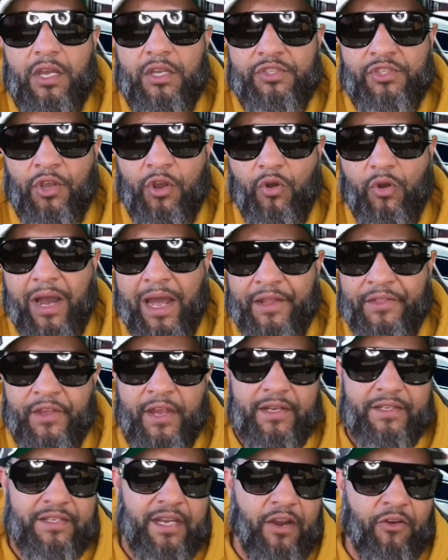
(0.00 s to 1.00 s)
So I
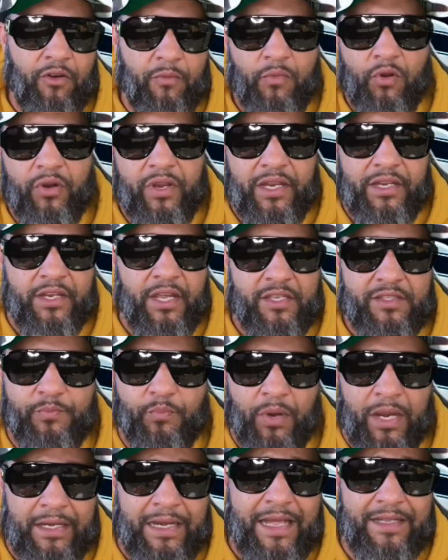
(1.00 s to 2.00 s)
think Darren Mougey does
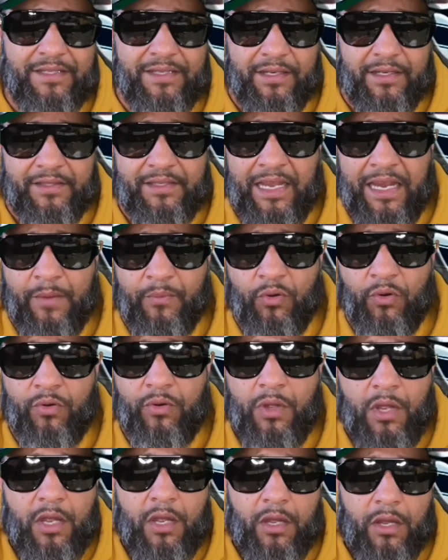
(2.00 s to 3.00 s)
bring that to the
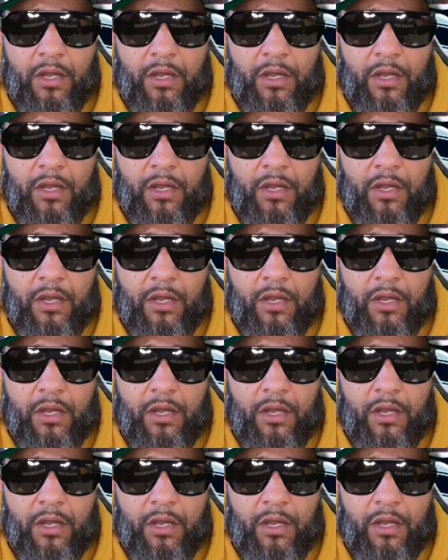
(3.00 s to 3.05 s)
table.